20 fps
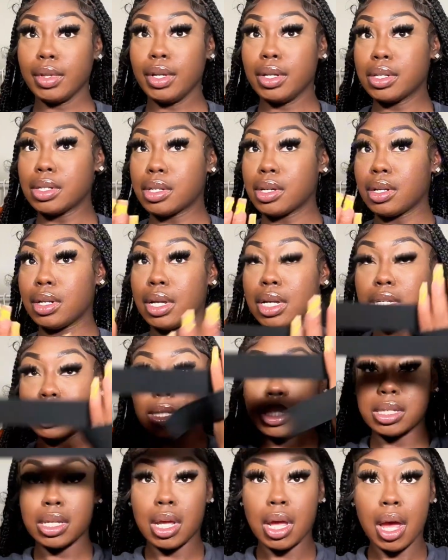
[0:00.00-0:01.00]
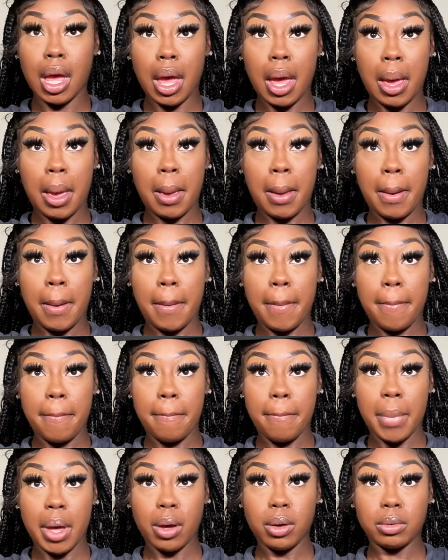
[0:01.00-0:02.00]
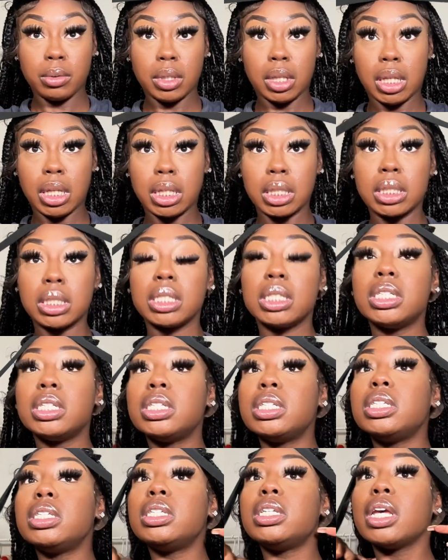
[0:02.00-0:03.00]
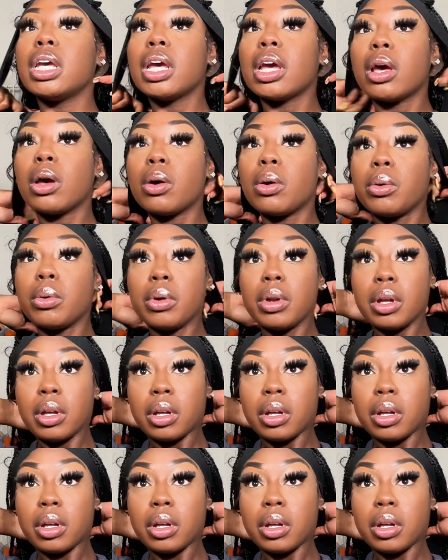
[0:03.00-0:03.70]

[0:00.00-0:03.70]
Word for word: So let's melt this down.